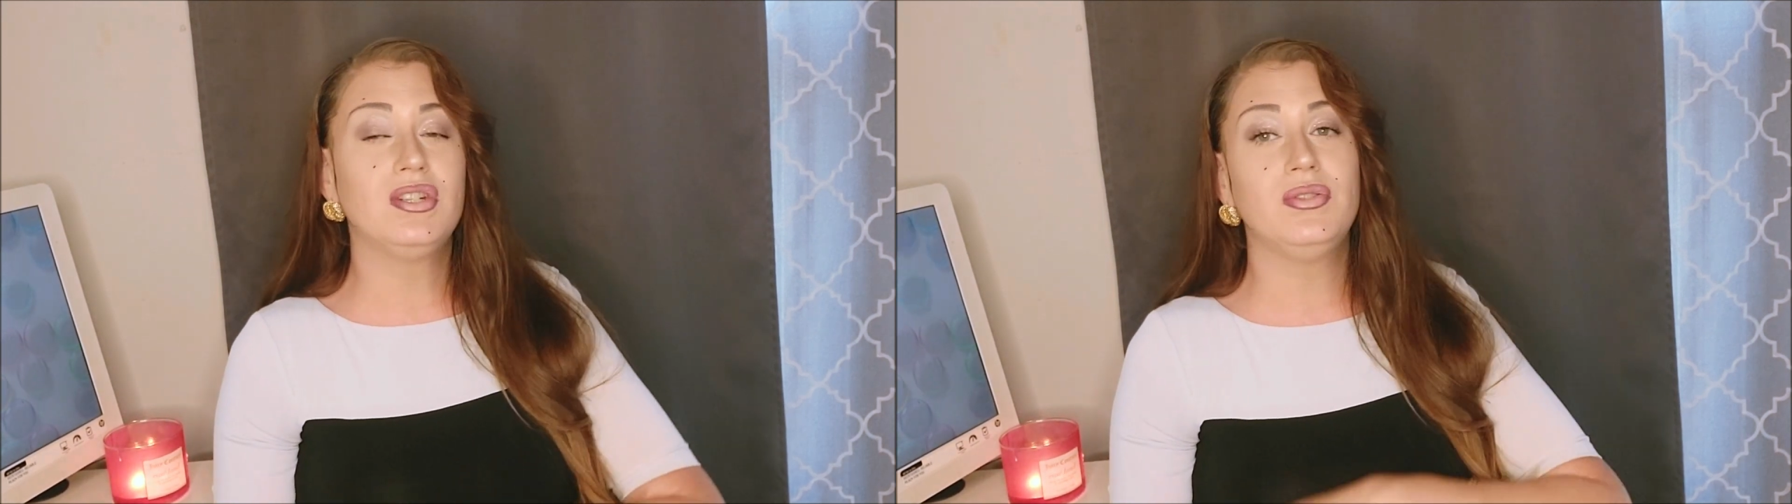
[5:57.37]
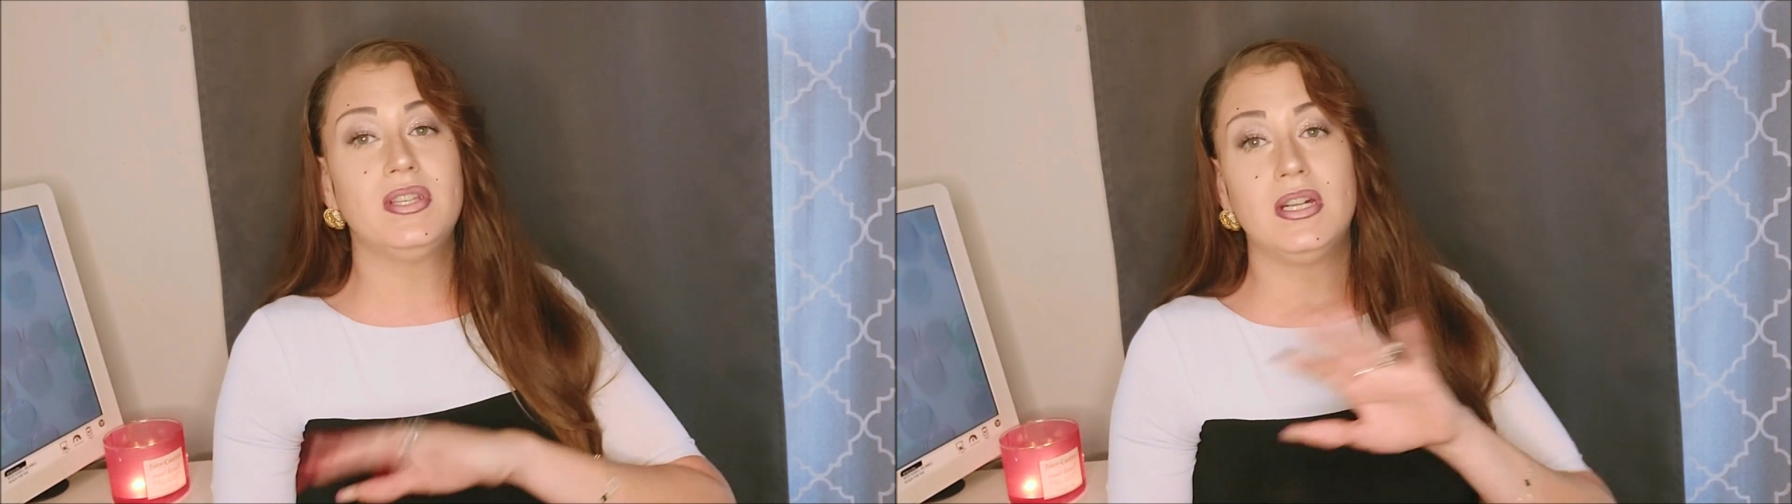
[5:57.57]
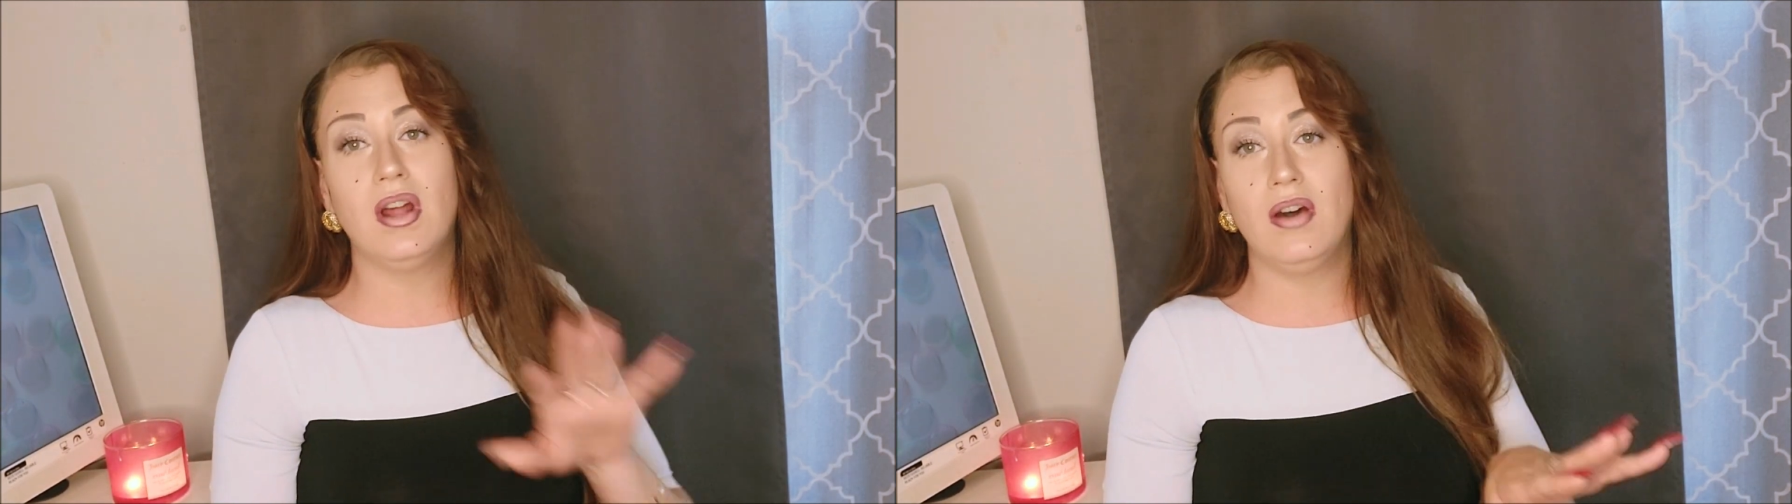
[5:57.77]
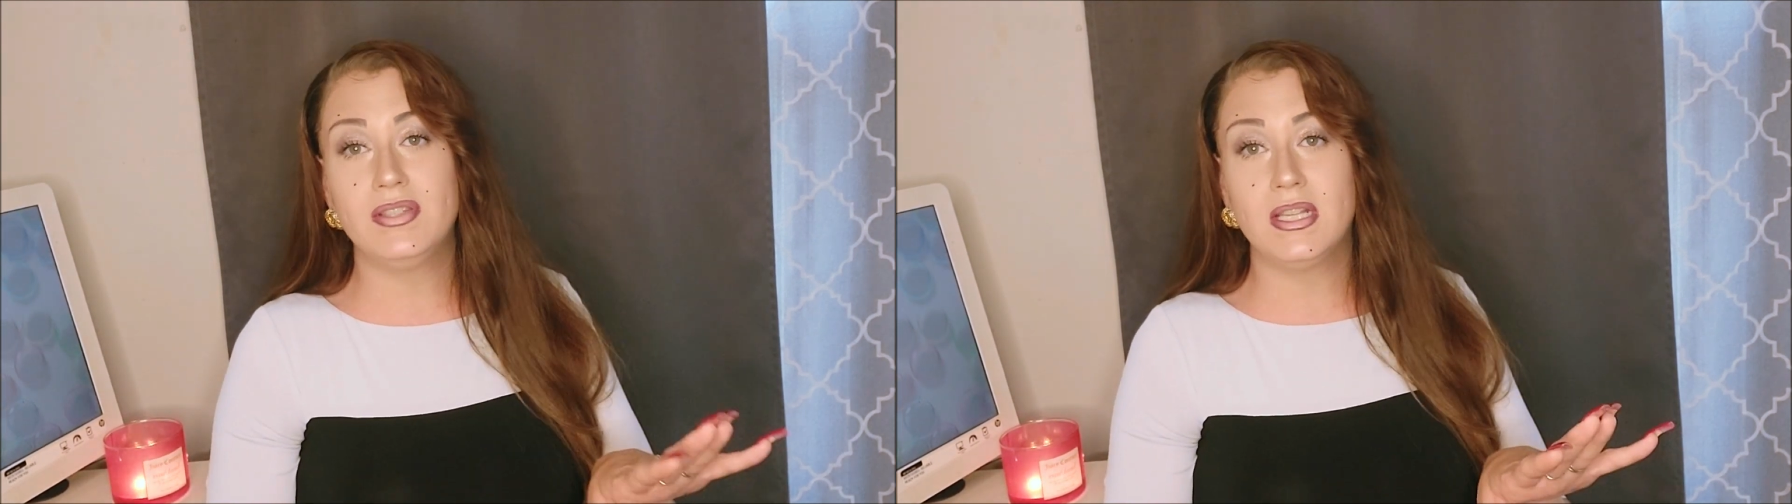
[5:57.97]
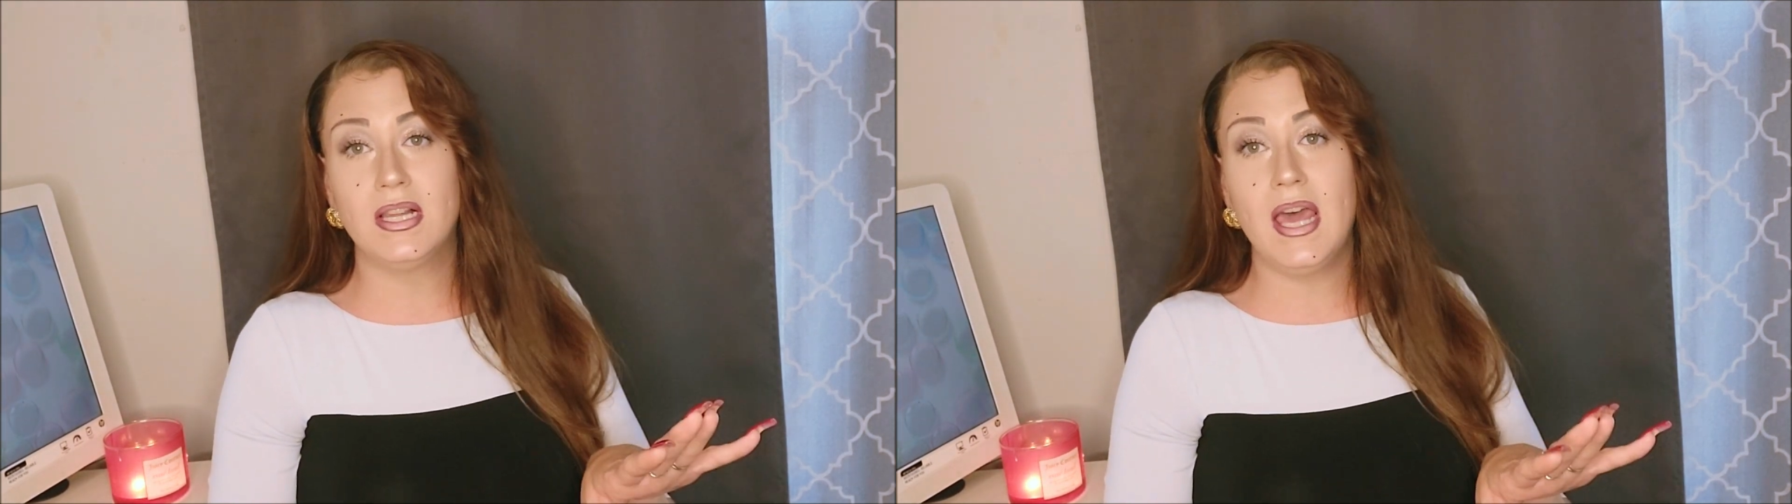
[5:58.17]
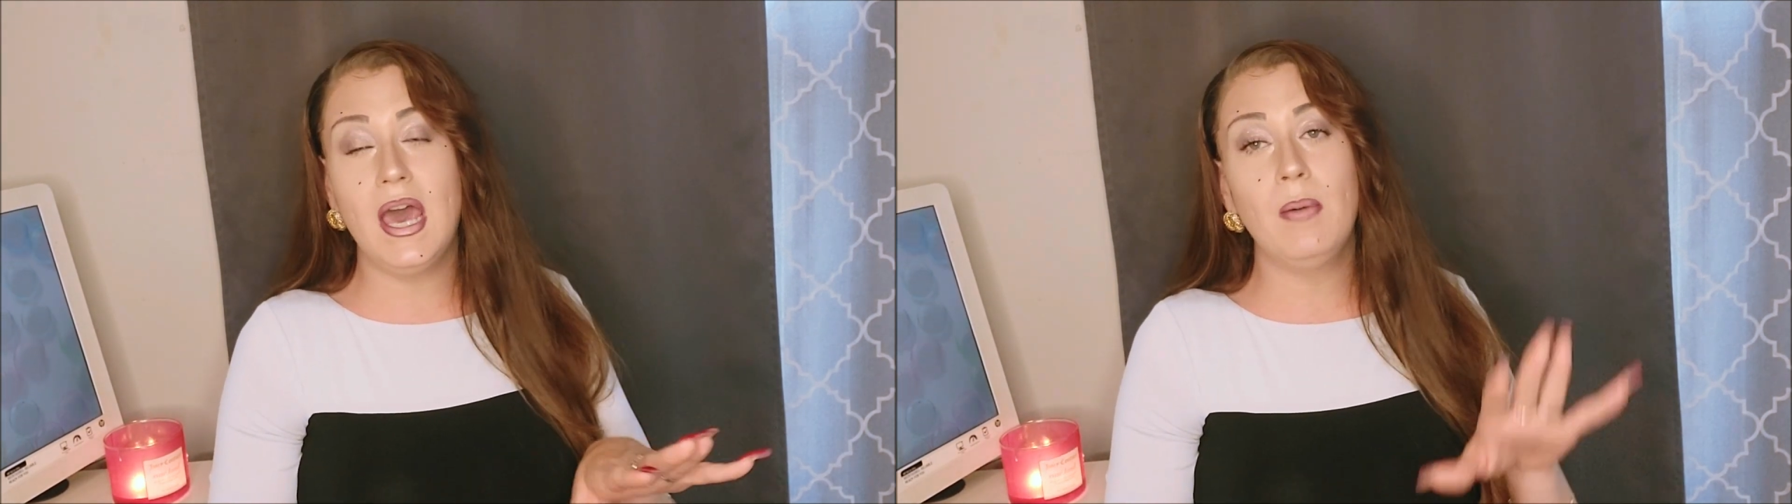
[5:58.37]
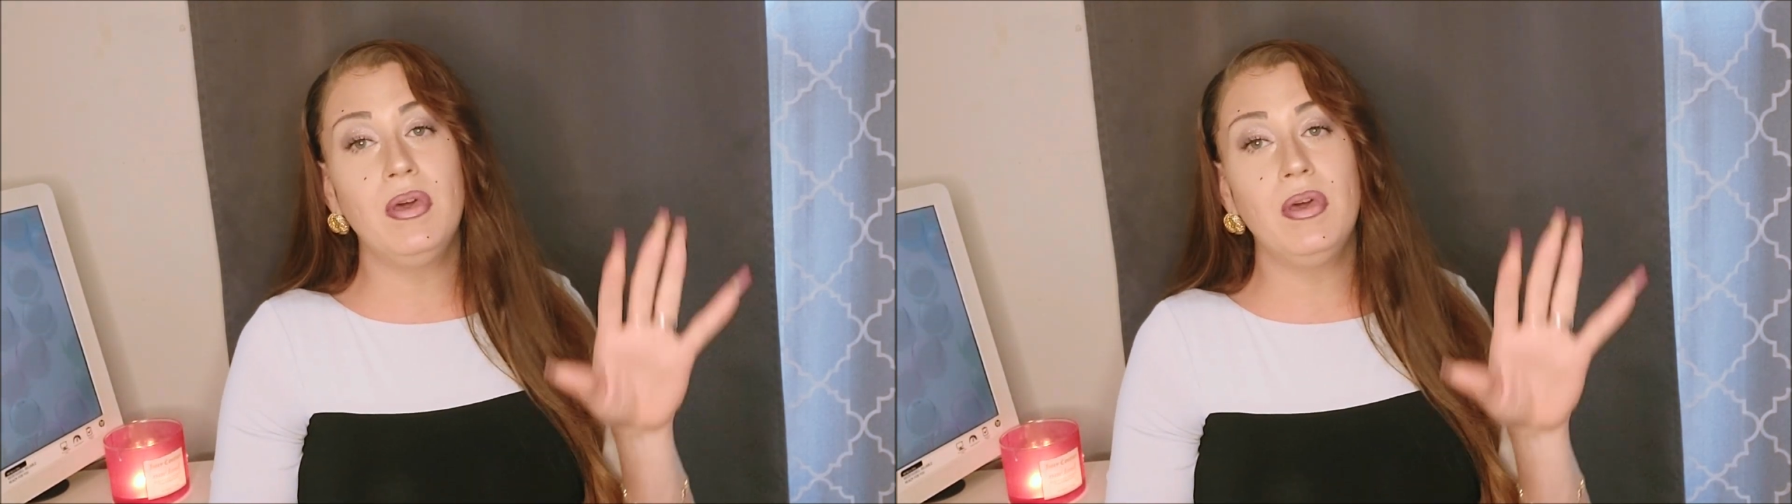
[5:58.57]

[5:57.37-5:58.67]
you send it off to the lab,